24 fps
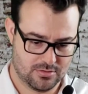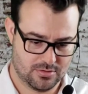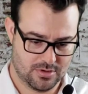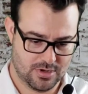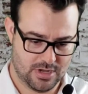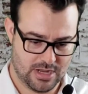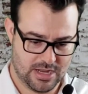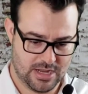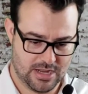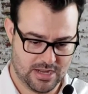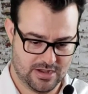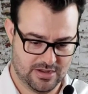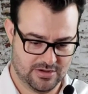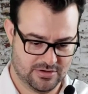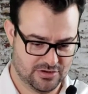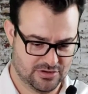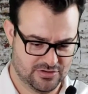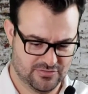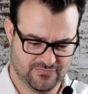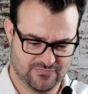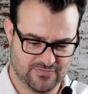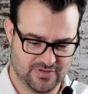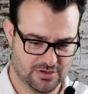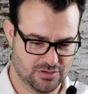and
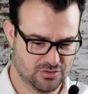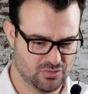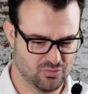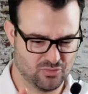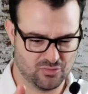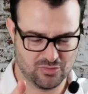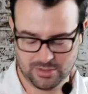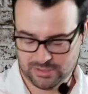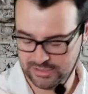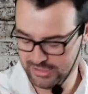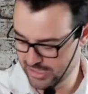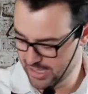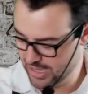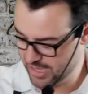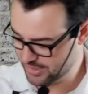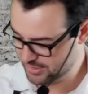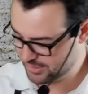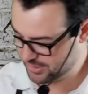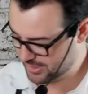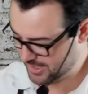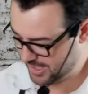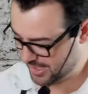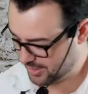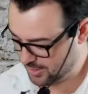just fits really
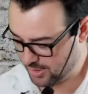nice in that